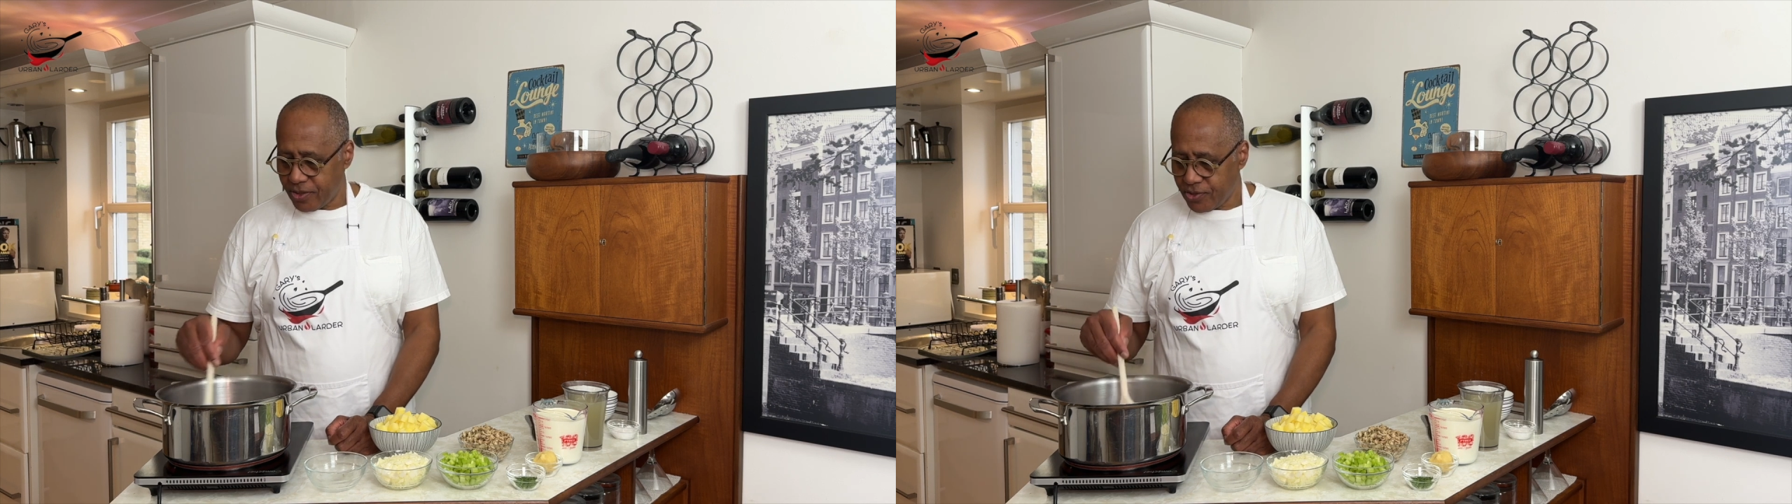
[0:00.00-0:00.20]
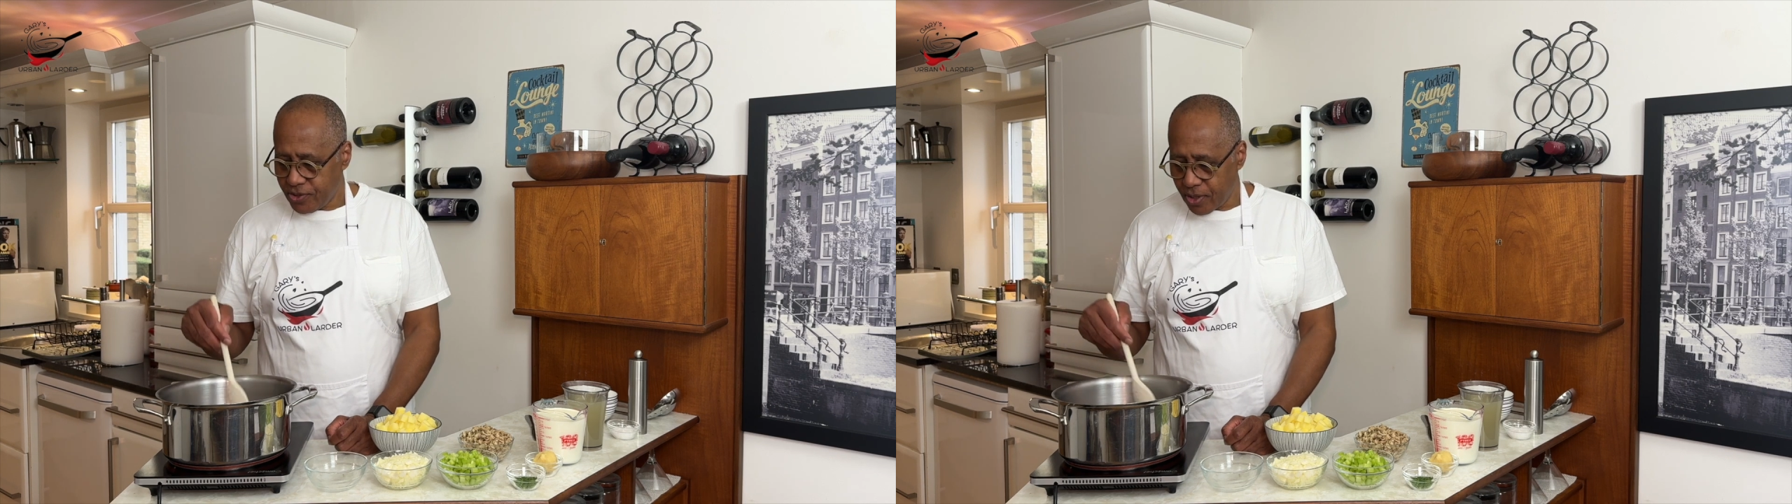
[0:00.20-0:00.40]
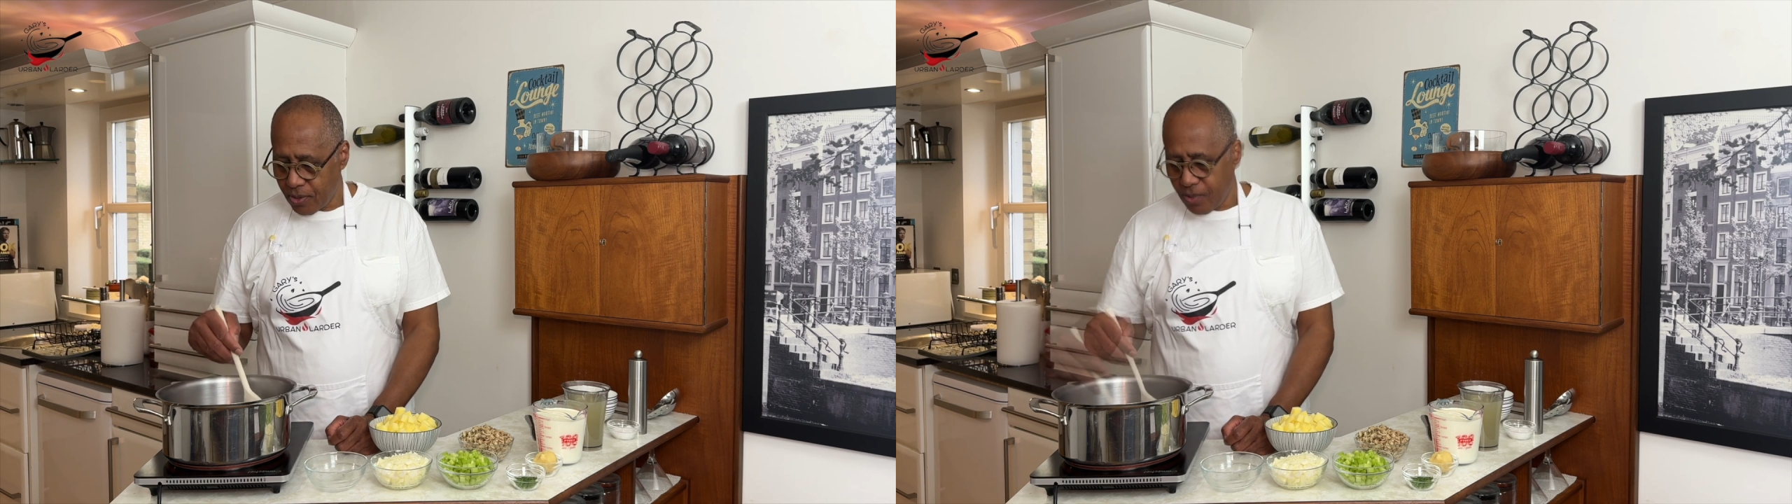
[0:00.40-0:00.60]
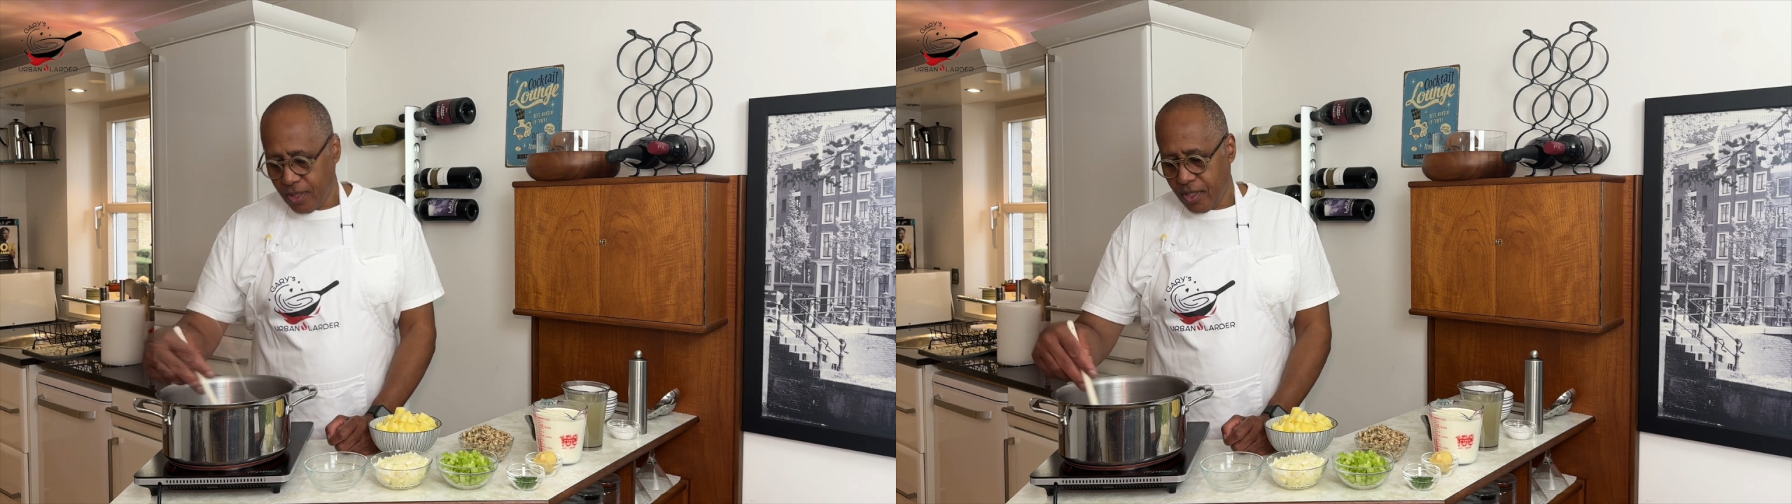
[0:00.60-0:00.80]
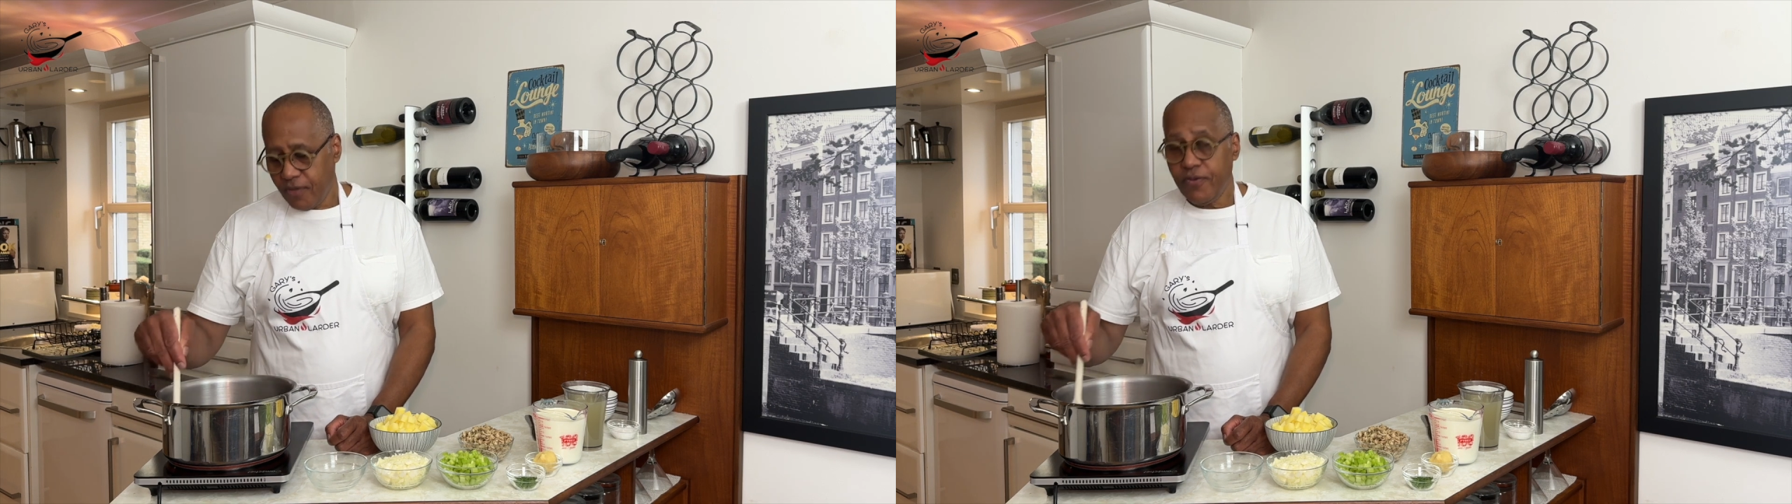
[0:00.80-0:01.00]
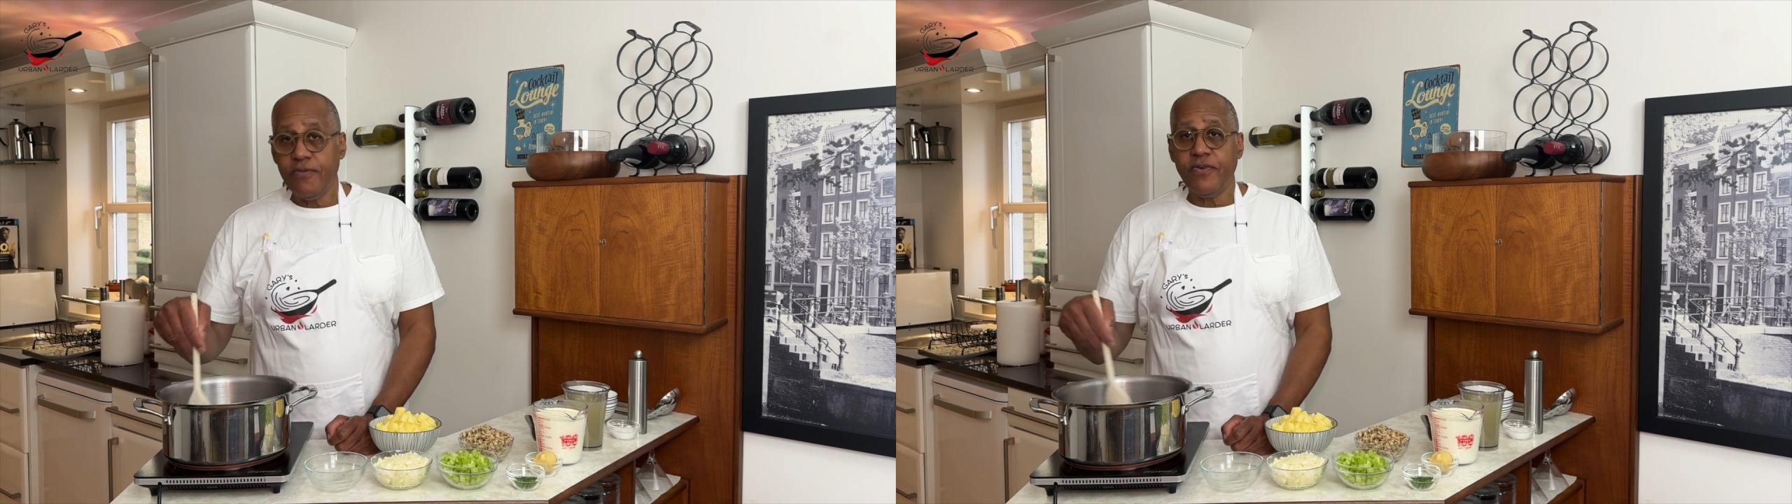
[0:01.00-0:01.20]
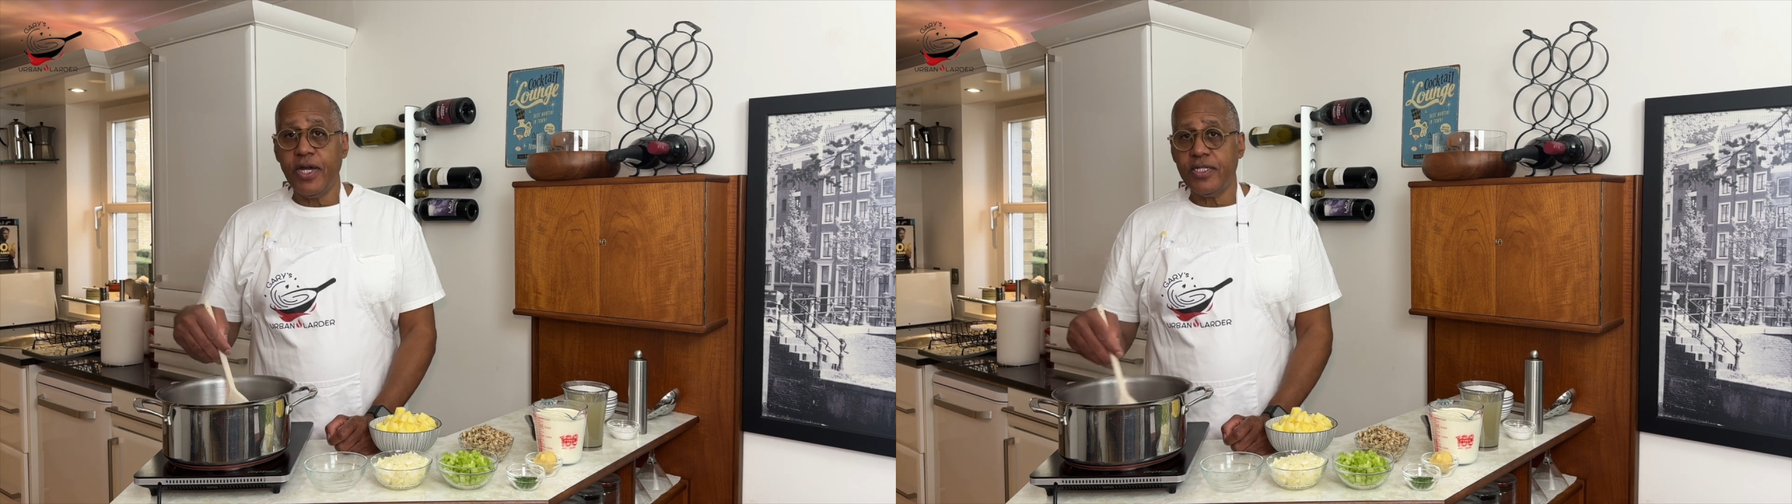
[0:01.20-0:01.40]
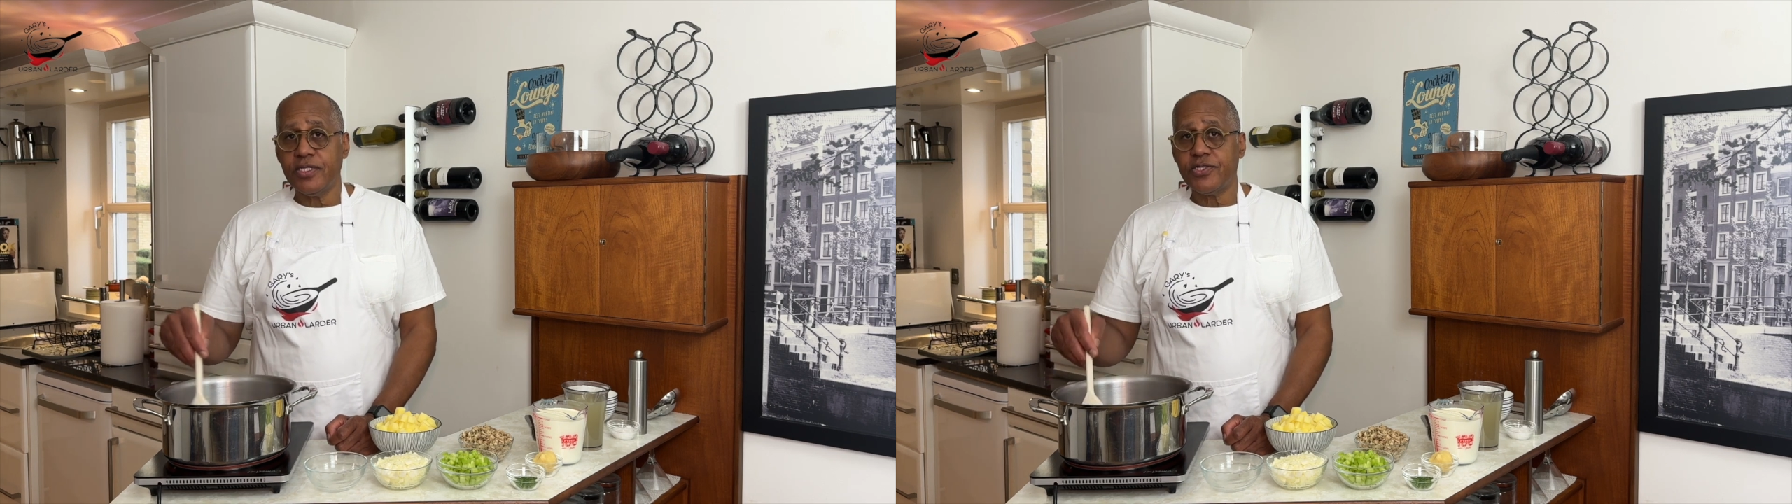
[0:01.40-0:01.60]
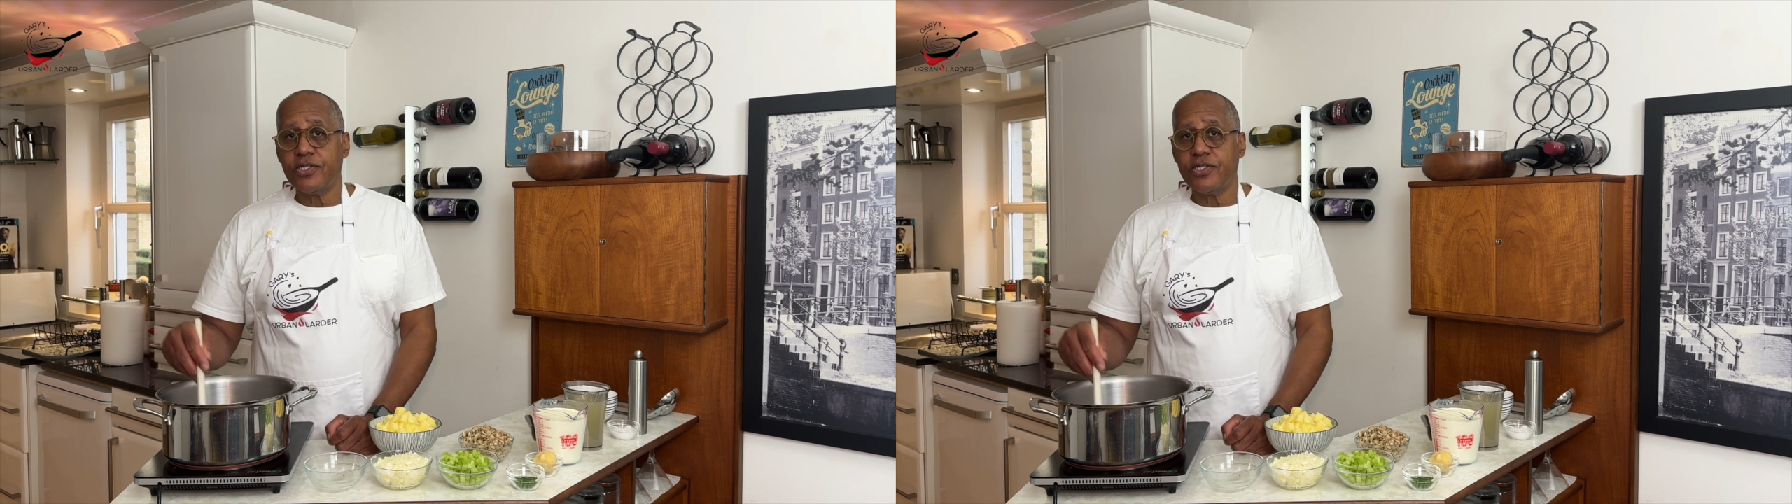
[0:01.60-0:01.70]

so if you find it's